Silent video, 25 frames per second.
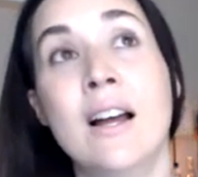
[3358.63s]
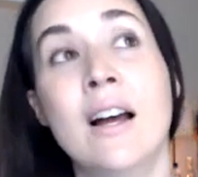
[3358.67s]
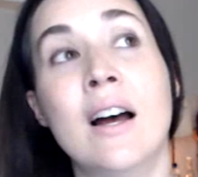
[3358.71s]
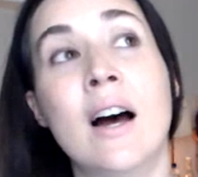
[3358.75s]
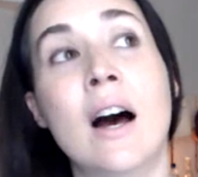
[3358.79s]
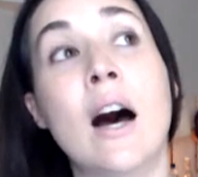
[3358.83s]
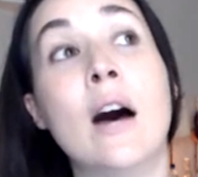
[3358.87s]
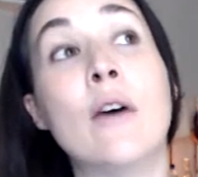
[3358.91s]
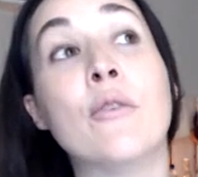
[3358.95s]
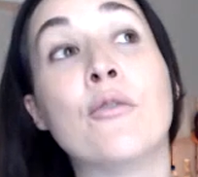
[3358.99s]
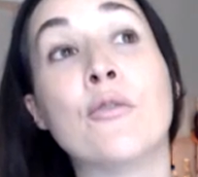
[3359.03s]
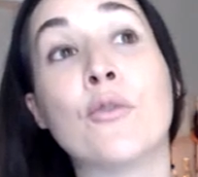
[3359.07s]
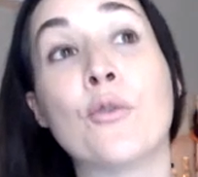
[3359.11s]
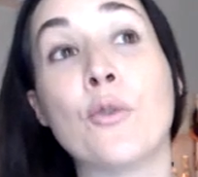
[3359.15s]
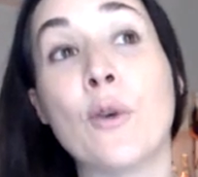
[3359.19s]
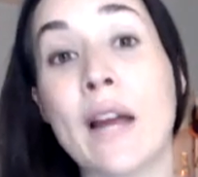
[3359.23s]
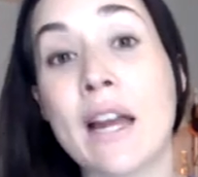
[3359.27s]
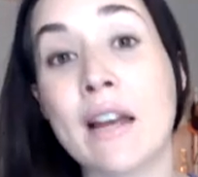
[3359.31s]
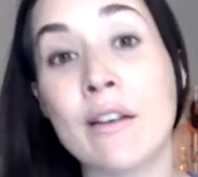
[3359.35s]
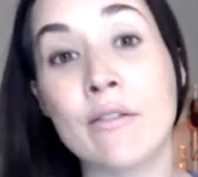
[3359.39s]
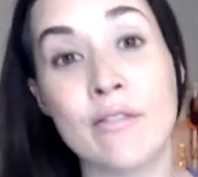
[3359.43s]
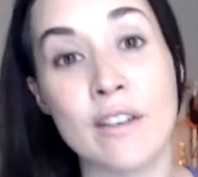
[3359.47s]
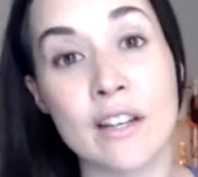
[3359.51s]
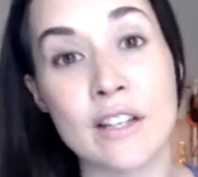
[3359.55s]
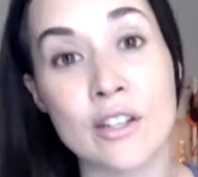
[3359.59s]
Uh,
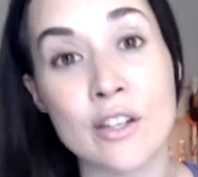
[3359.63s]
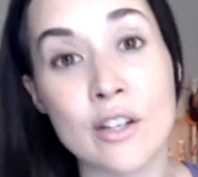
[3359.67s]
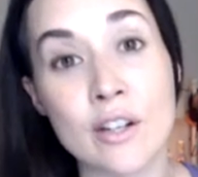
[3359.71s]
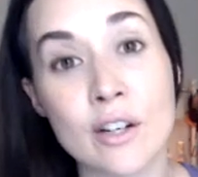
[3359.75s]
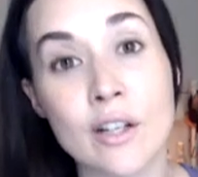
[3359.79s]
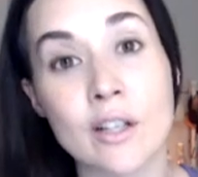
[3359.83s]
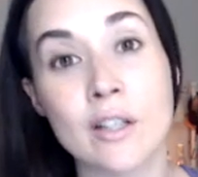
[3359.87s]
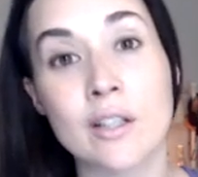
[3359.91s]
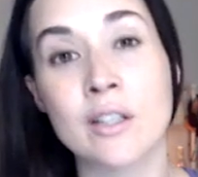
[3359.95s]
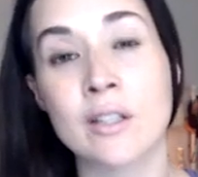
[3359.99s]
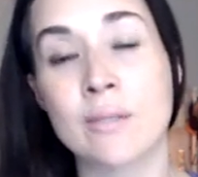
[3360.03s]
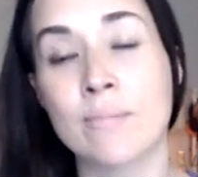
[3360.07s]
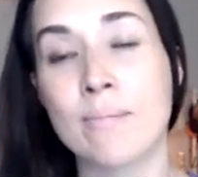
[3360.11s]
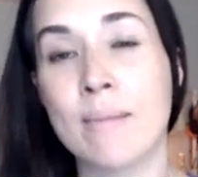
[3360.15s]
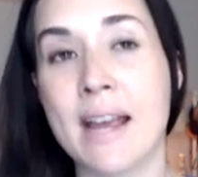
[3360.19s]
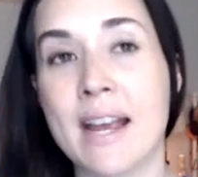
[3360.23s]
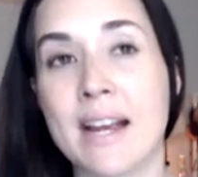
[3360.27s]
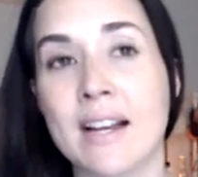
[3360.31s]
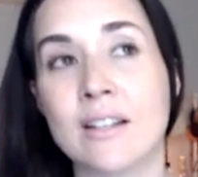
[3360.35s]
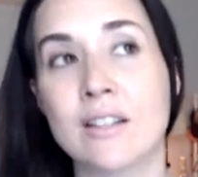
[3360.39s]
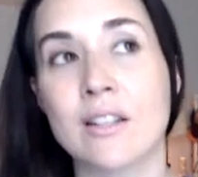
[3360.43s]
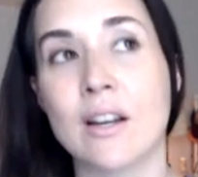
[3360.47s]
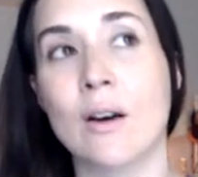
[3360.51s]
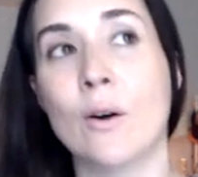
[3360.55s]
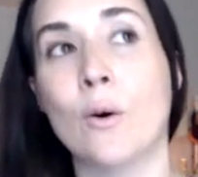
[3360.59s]
Frey Vineyards
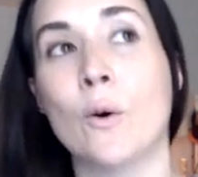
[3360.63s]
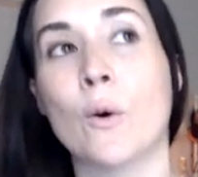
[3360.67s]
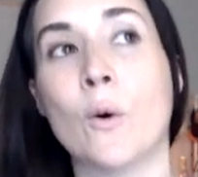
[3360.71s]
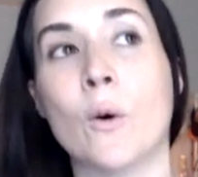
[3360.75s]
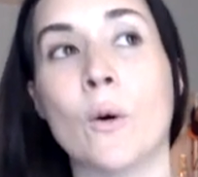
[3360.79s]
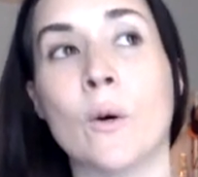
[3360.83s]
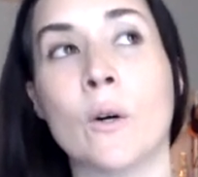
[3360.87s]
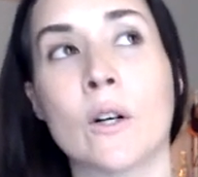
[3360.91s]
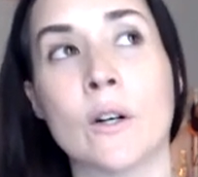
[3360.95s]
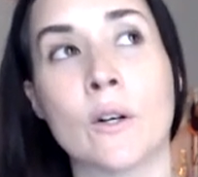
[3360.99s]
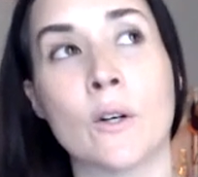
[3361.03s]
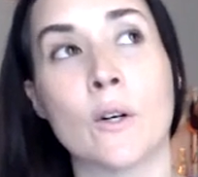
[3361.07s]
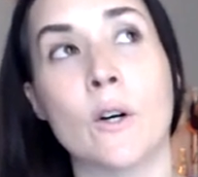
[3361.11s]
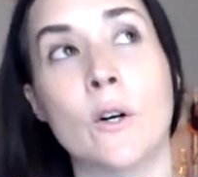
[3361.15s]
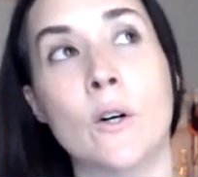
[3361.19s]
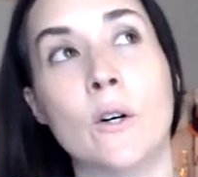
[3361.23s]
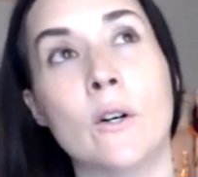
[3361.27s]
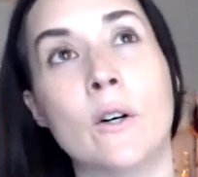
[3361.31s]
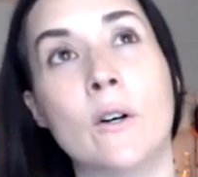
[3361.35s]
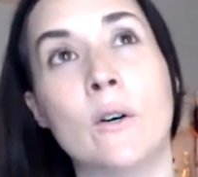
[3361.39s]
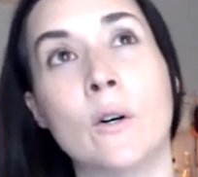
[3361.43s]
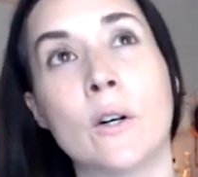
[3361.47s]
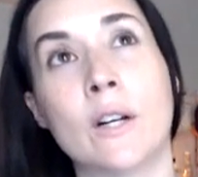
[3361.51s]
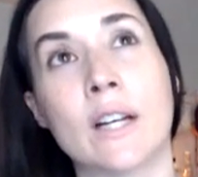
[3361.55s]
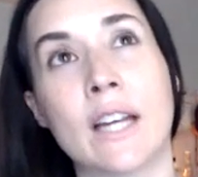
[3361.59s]
makes or- or-
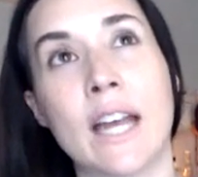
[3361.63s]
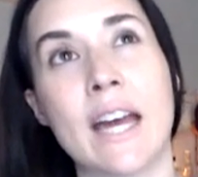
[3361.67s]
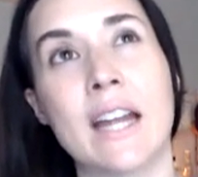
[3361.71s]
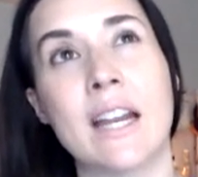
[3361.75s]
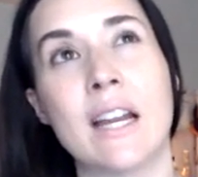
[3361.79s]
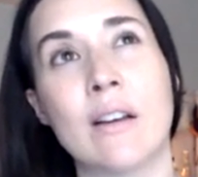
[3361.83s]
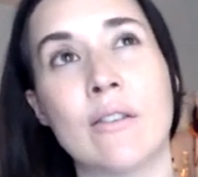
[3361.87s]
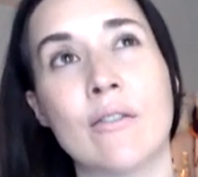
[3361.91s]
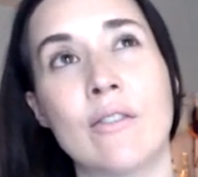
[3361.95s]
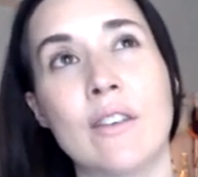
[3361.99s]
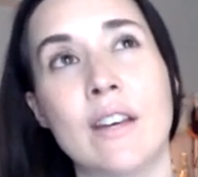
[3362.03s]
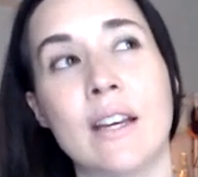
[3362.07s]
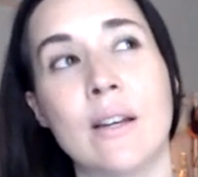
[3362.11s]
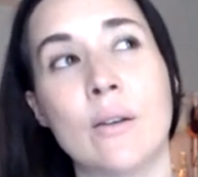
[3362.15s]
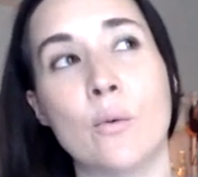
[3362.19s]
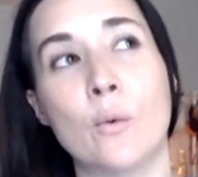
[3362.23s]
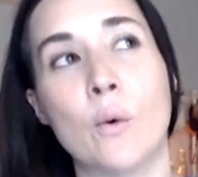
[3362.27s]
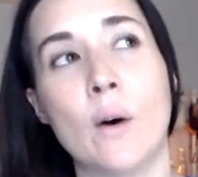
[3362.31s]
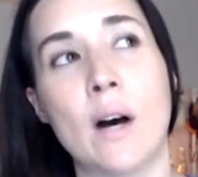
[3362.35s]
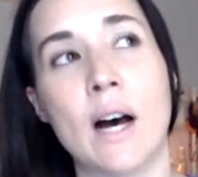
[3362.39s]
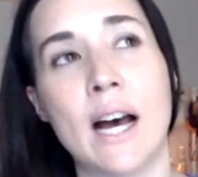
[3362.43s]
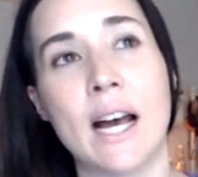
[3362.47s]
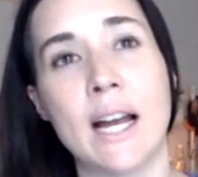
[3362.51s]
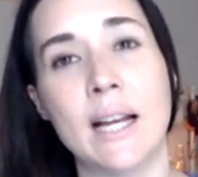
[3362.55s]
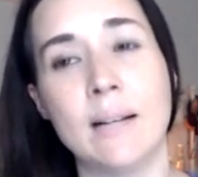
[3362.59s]
organic vegan
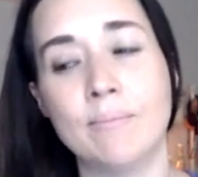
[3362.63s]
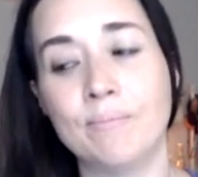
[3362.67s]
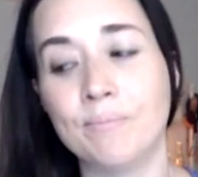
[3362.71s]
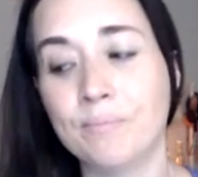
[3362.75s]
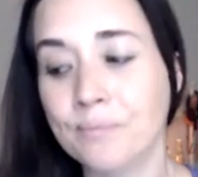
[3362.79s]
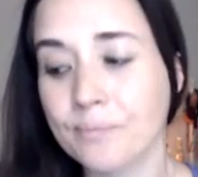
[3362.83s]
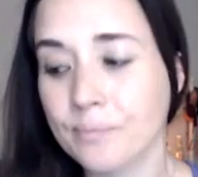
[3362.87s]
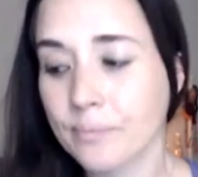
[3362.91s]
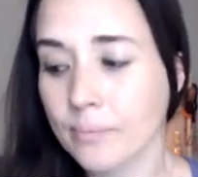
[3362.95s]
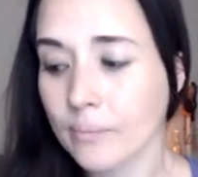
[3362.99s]
wine